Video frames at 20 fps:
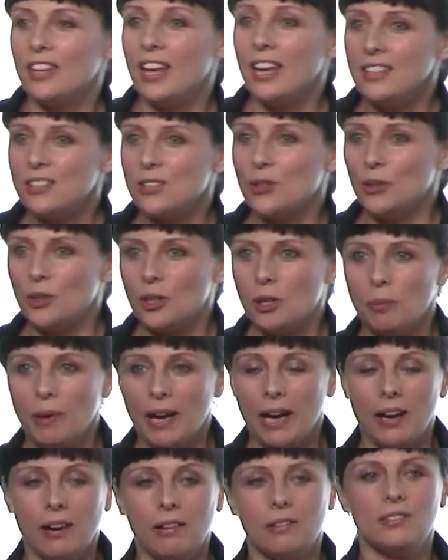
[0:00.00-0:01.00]
they talk
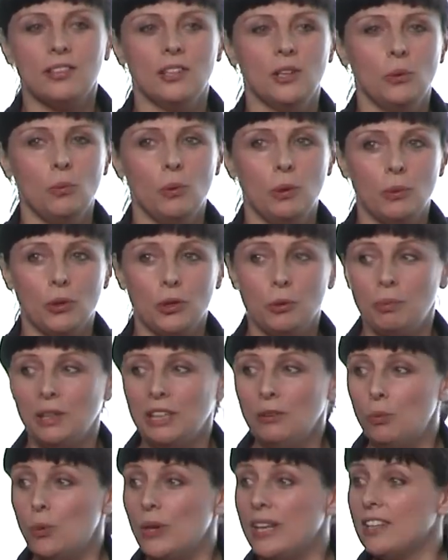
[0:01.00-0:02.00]
about, we want to
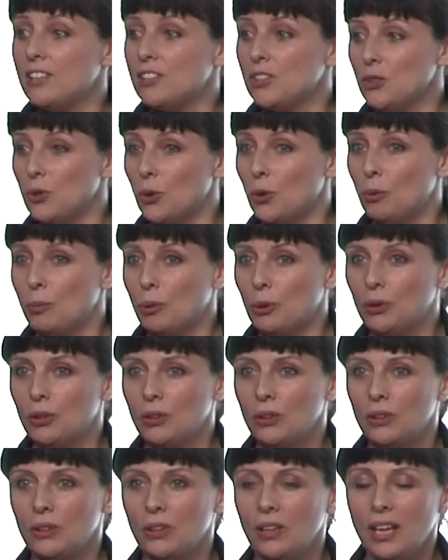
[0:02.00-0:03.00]
be weird normal.